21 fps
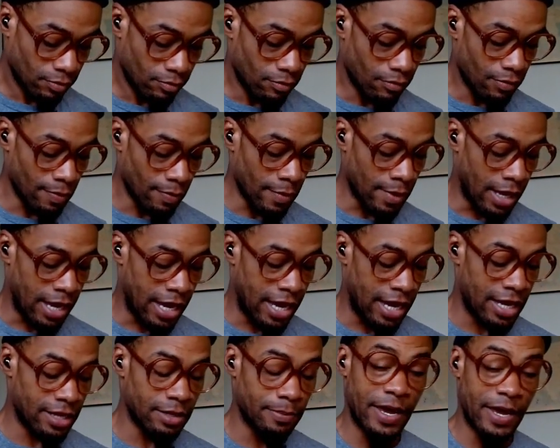And the
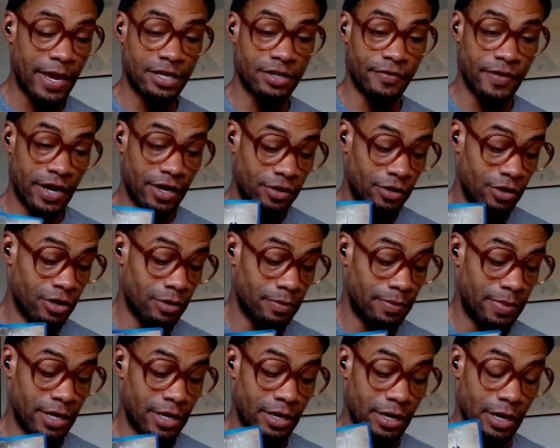page of air, you could be an,
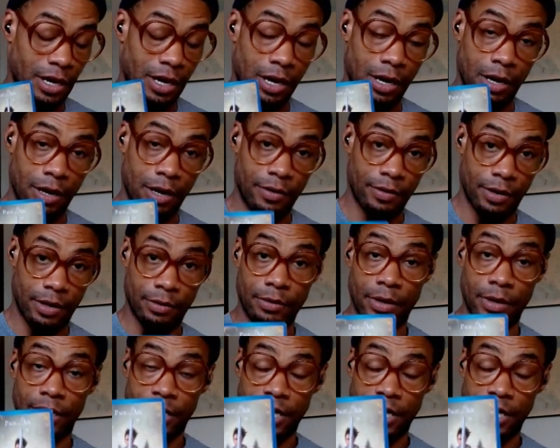uh, uh, uh again,